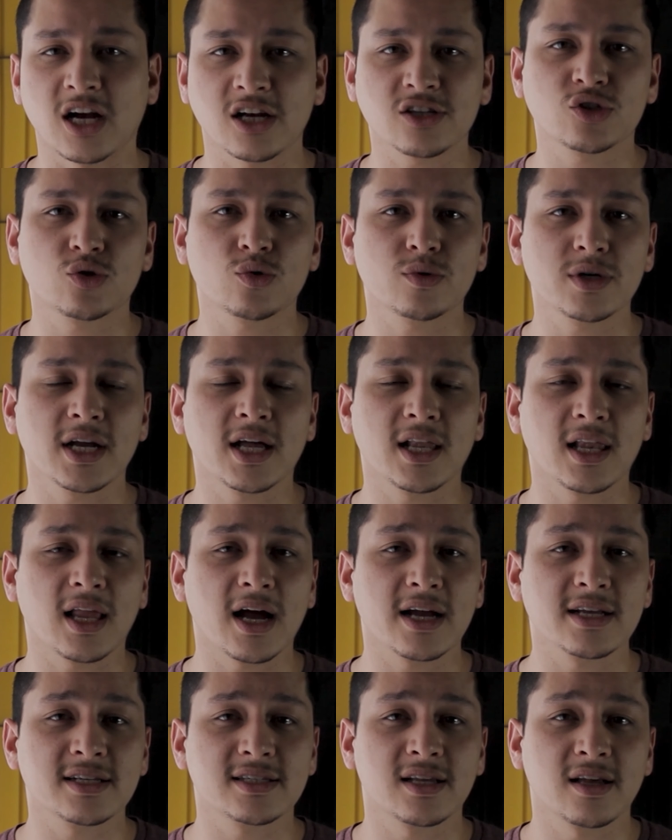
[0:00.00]
just to
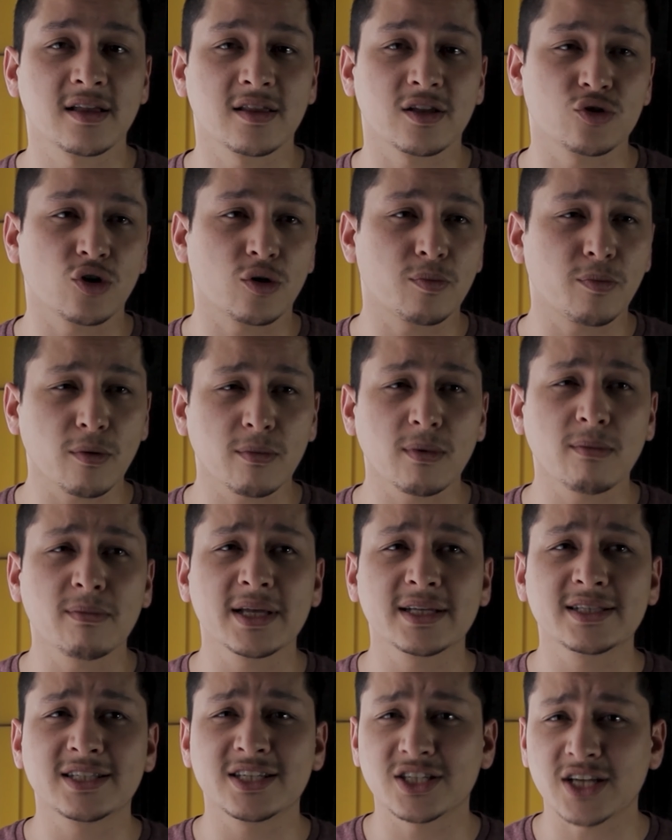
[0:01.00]
realize that you're
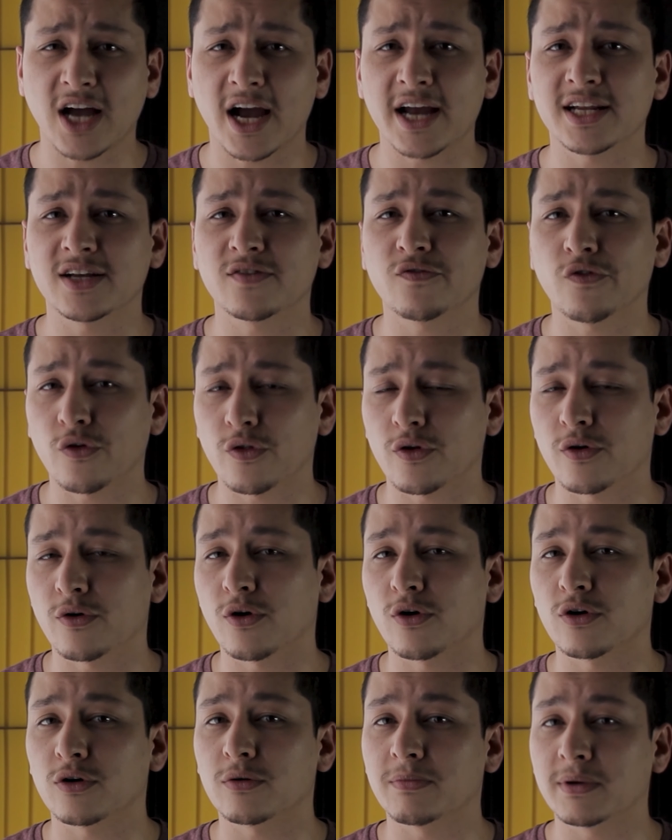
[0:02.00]
probably designing for the
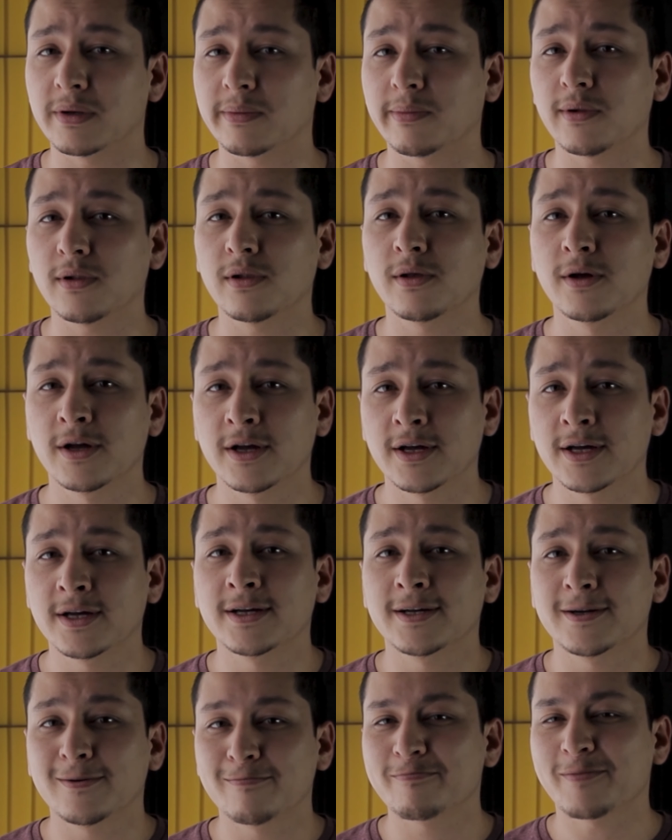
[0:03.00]
wrong people?
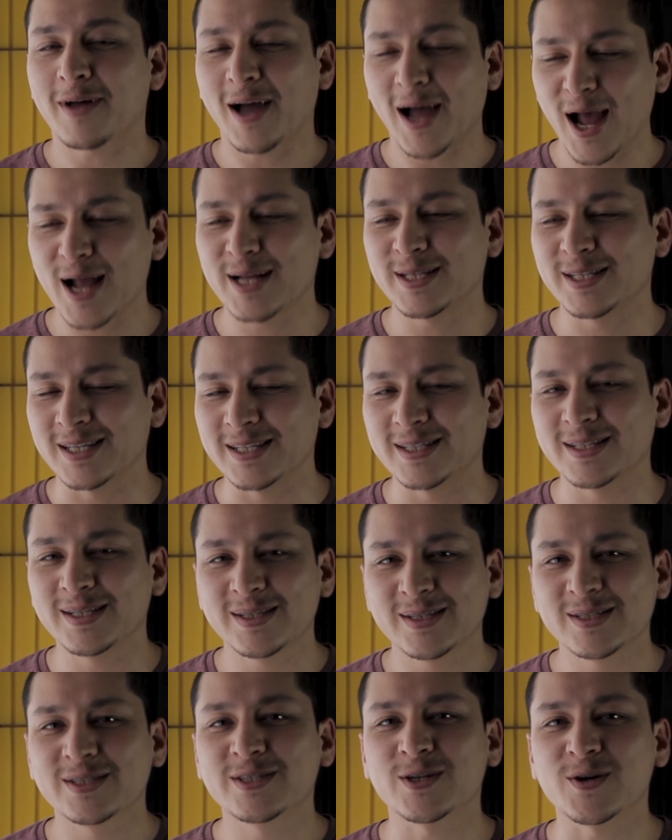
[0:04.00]
I
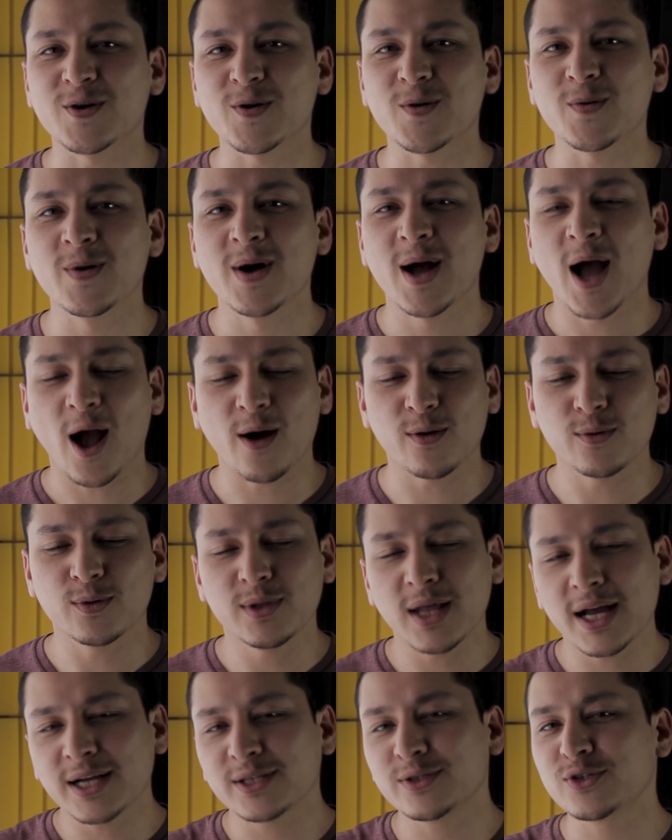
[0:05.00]
did, so I
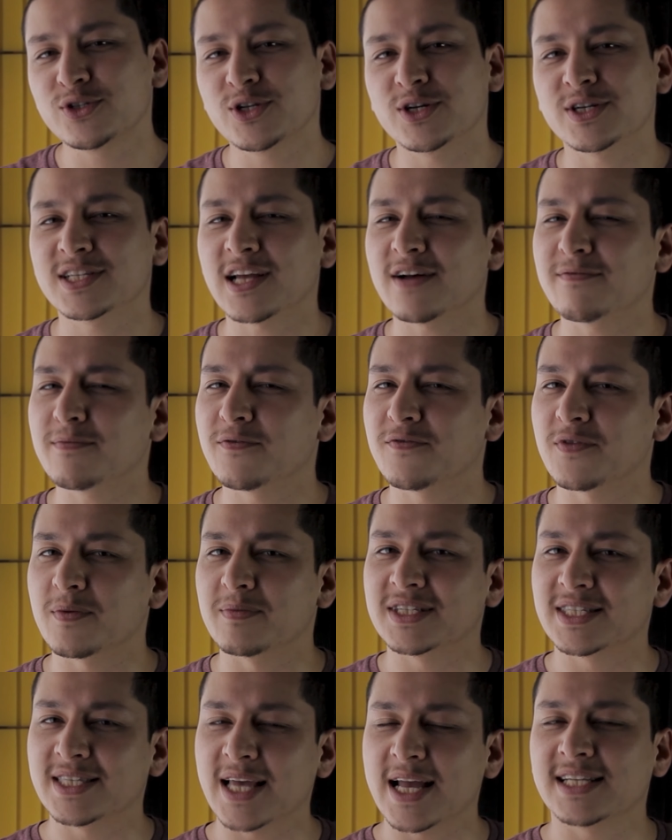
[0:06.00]
would like to share some of
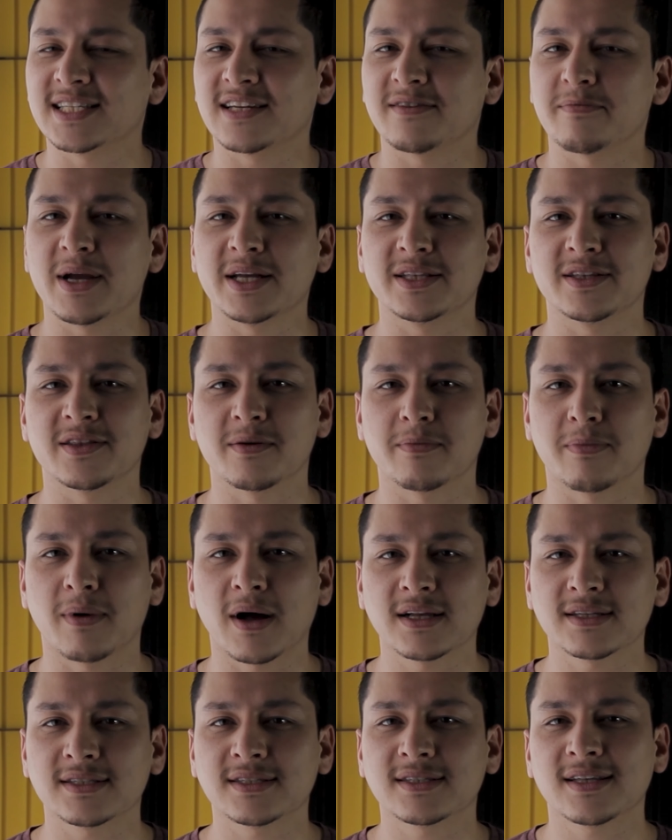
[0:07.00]
the mistakes I made in the
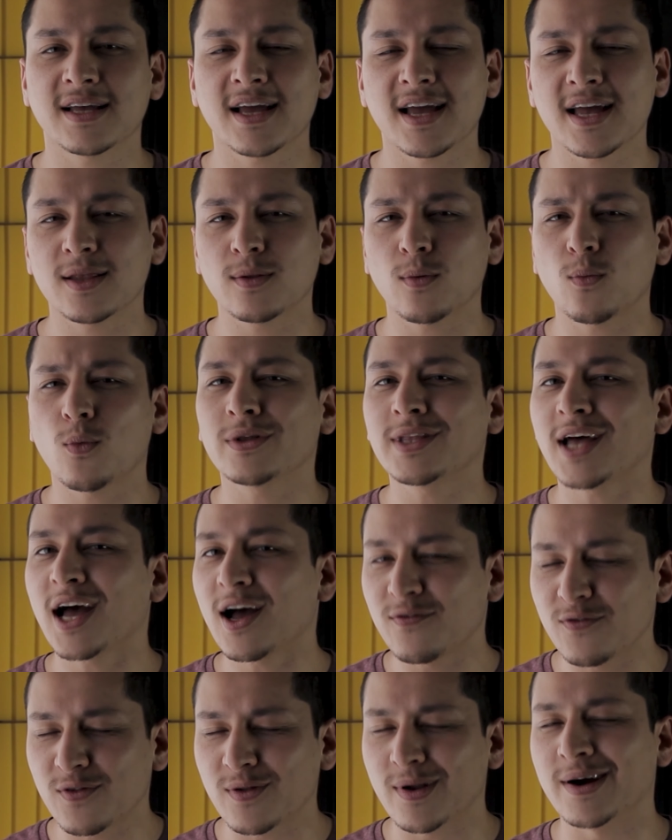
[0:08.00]
past and what
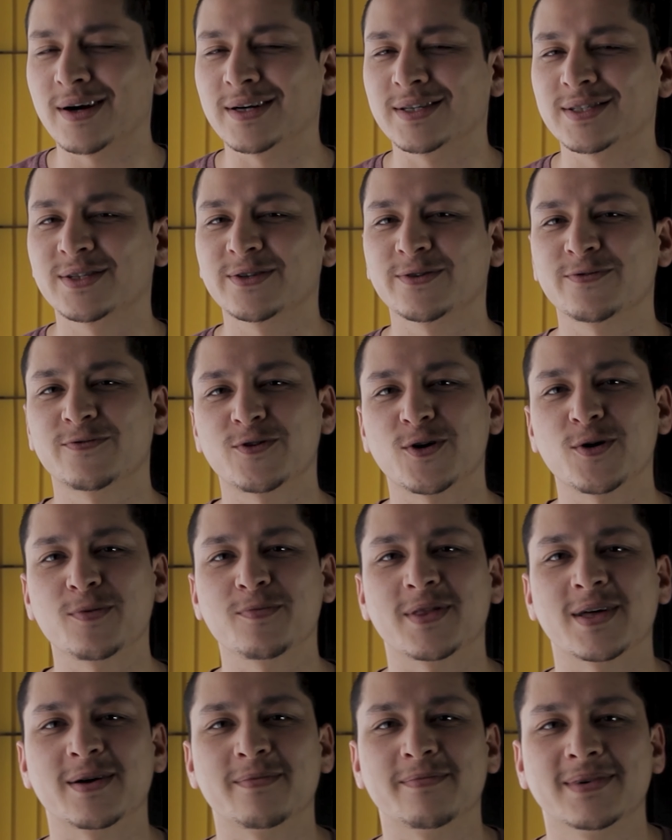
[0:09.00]
I have learned
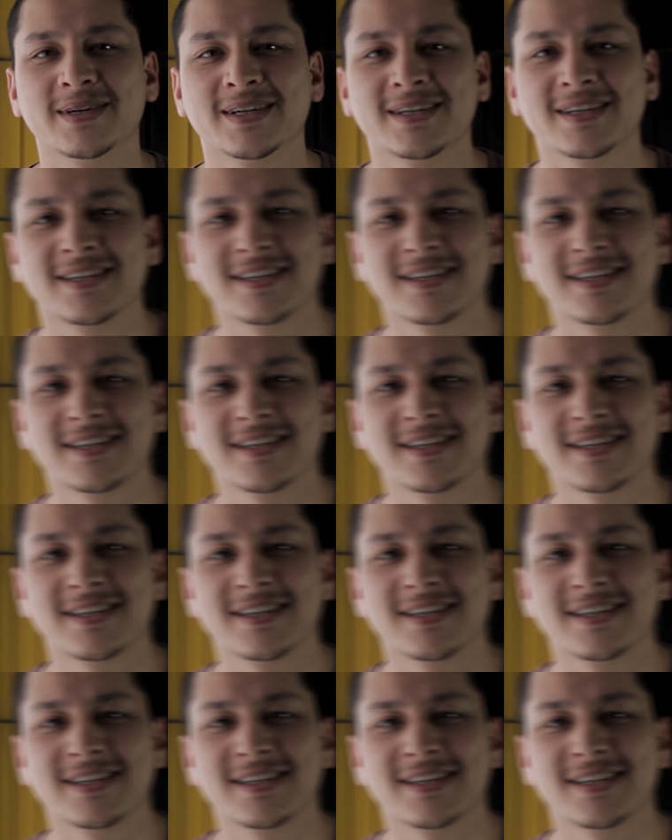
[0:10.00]
from them.